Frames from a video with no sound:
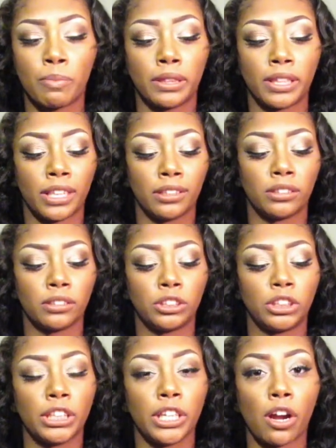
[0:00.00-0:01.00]
but then
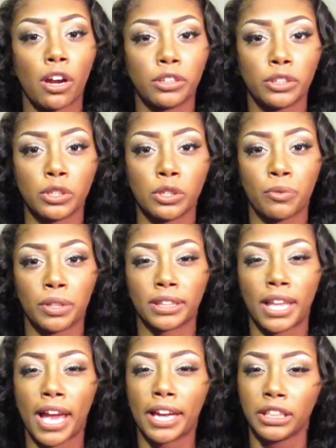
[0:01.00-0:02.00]
cheat on you
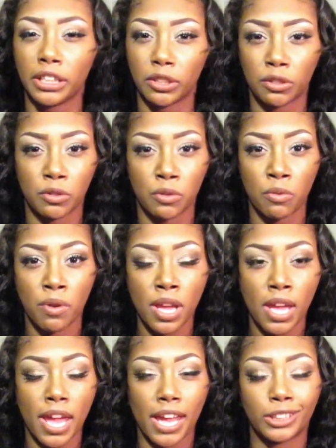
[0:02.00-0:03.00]
and lie to you
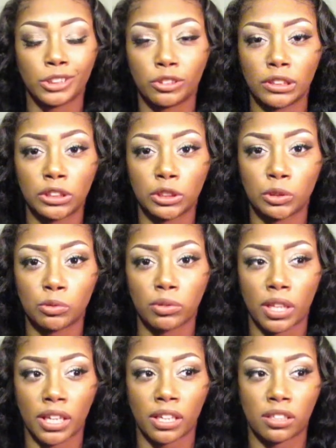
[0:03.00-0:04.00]
and treat you
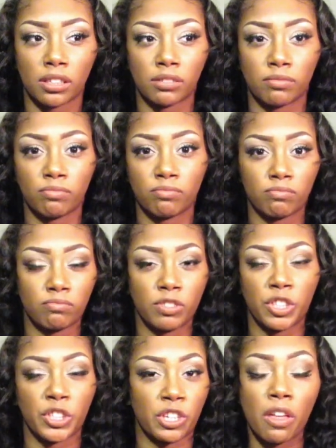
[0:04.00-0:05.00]
like
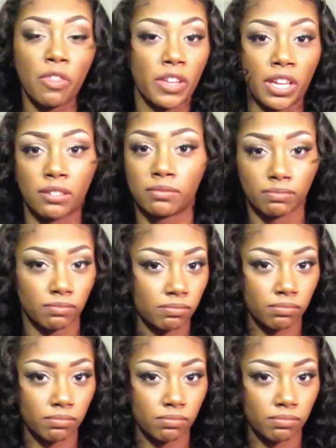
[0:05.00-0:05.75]
you're nothing.